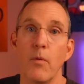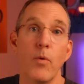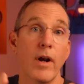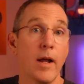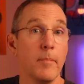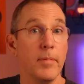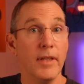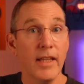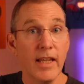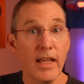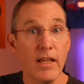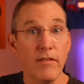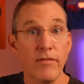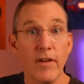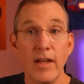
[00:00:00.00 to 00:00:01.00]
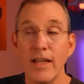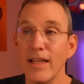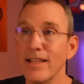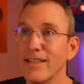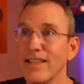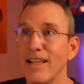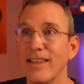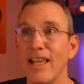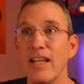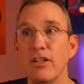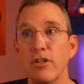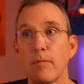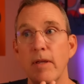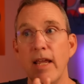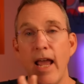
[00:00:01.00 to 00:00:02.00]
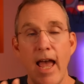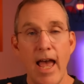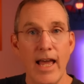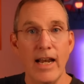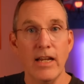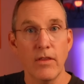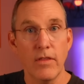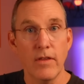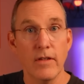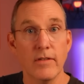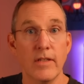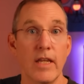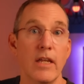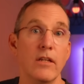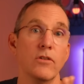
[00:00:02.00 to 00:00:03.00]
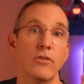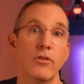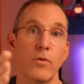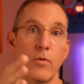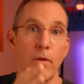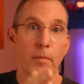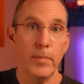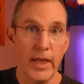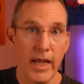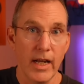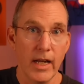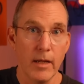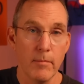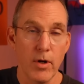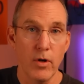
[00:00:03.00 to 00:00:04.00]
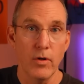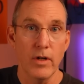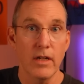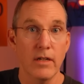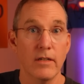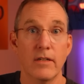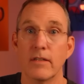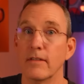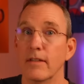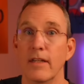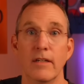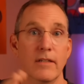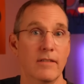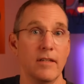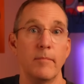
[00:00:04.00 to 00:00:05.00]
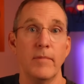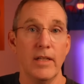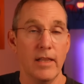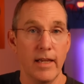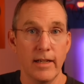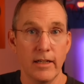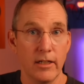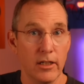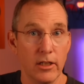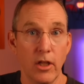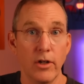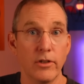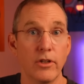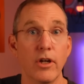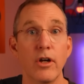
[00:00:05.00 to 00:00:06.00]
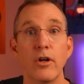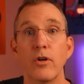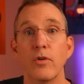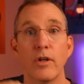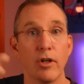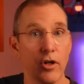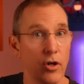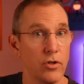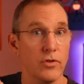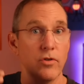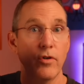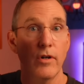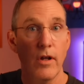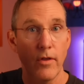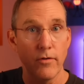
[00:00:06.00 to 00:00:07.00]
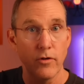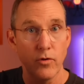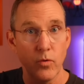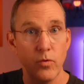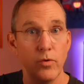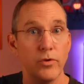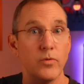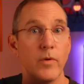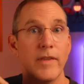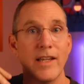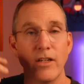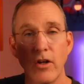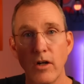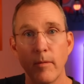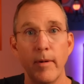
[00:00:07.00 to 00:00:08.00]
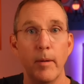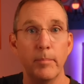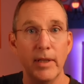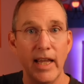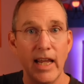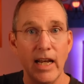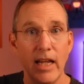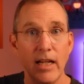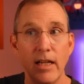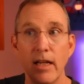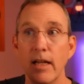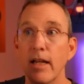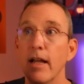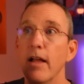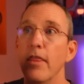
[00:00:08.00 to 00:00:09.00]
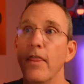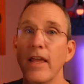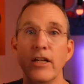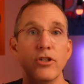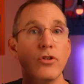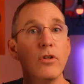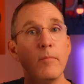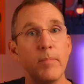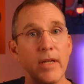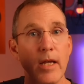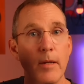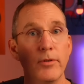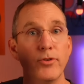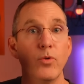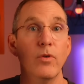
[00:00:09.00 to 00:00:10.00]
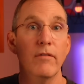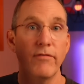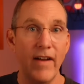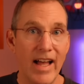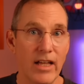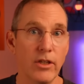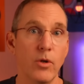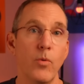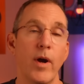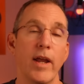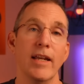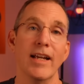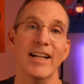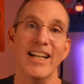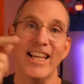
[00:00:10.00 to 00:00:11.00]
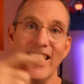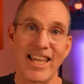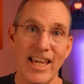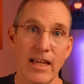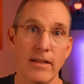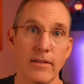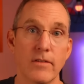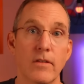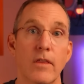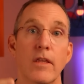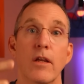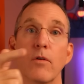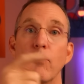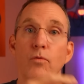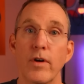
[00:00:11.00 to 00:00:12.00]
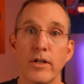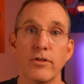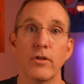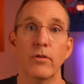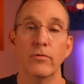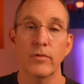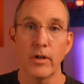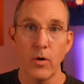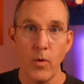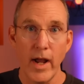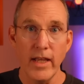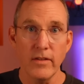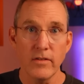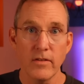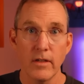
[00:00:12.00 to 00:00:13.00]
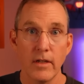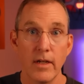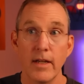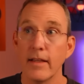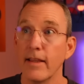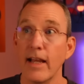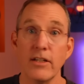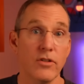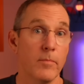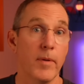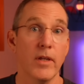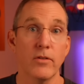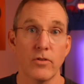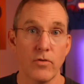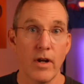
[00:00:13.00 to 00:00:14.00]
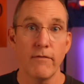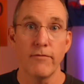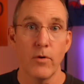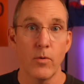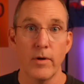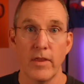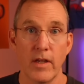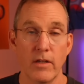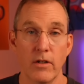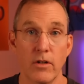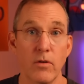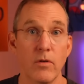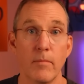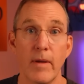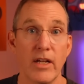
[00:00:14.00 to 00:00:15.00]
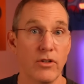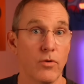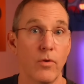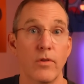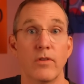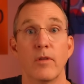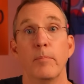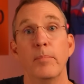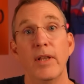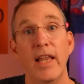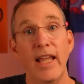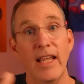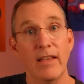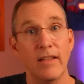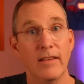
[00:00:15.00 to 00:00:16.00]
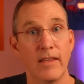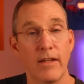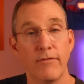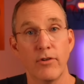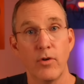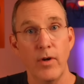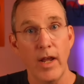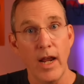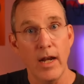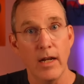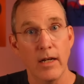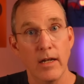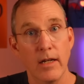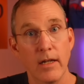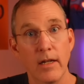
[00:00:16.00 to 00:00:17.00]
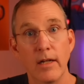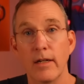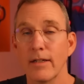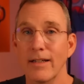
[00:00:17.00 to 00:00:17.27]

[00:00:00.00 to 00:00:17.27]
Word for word: Now, what I believe is that they should be adding this into the planning mode into, into something like Claude Code and Cursor and other tools when they talk about planning. They should be able to evaluate against the original request that should be a straightforward thing to do to make sure that the plan that they've created